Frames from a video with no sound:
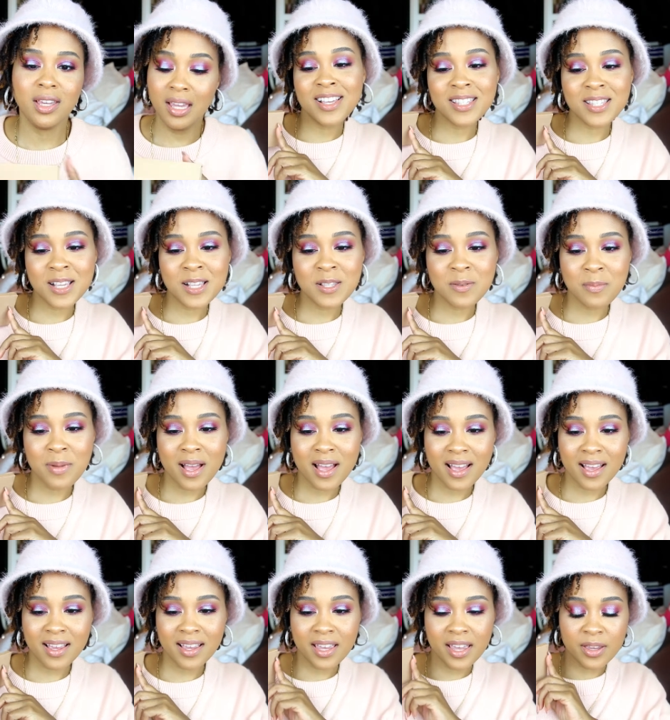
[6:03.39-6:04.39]
This is
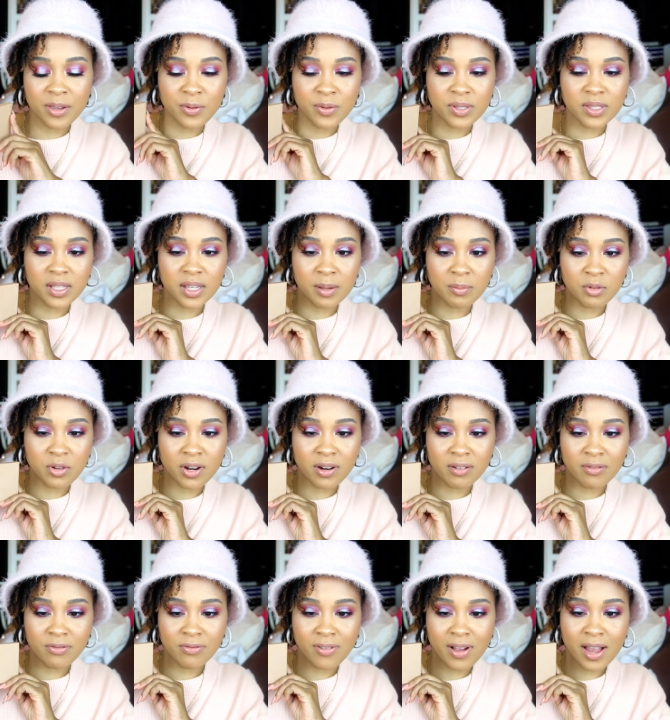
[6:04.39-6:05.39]
my, can you see? I'm trying
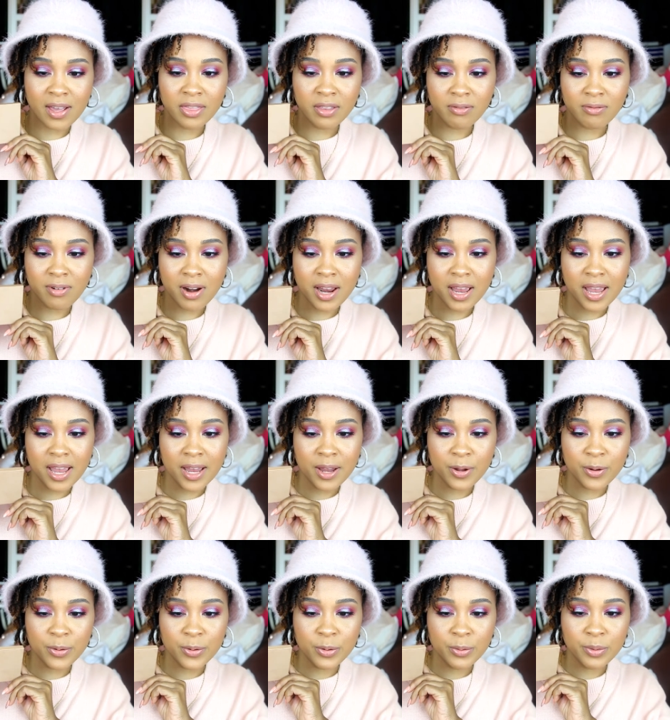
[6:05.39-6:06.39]
to find the right
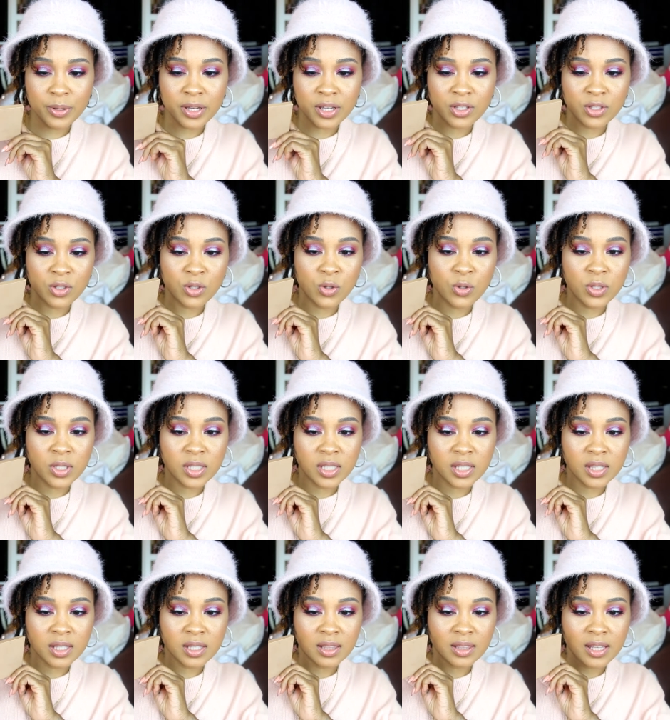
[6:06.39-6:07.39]
angle because you see
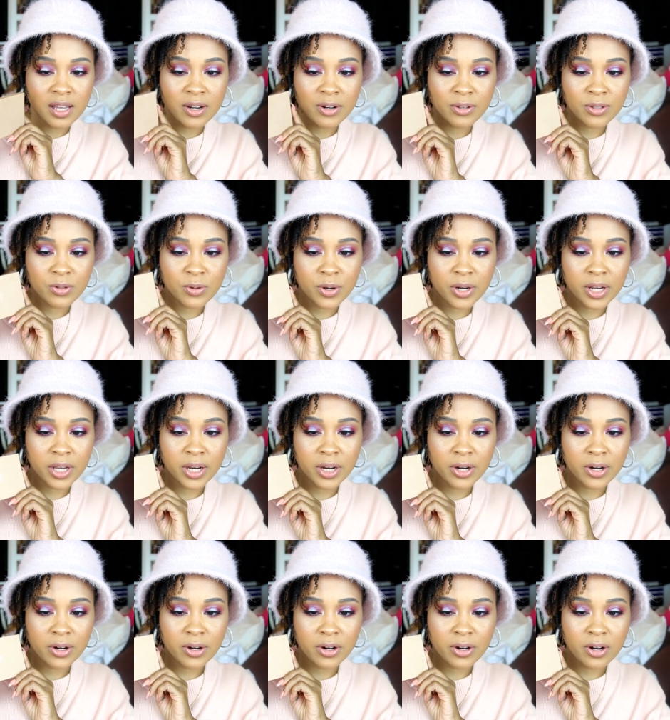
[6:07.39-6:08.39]
the letters on
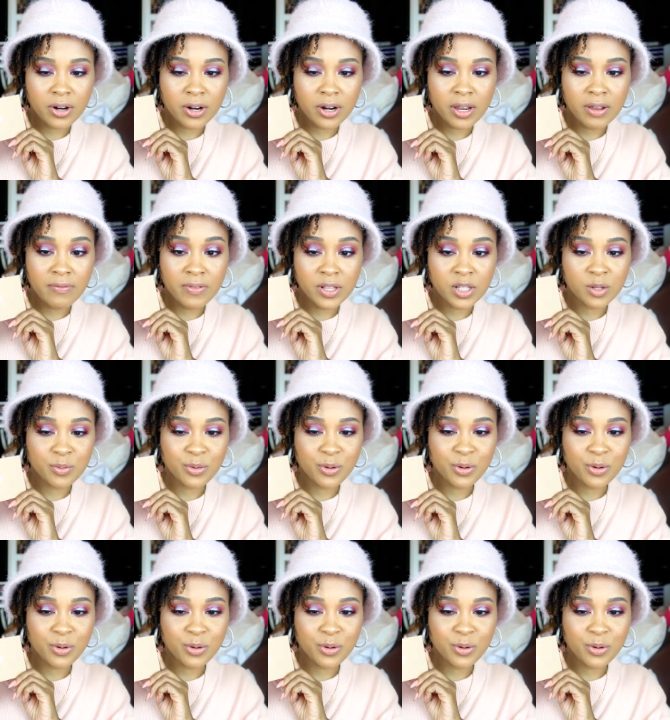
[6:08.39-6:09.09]
here are invisible.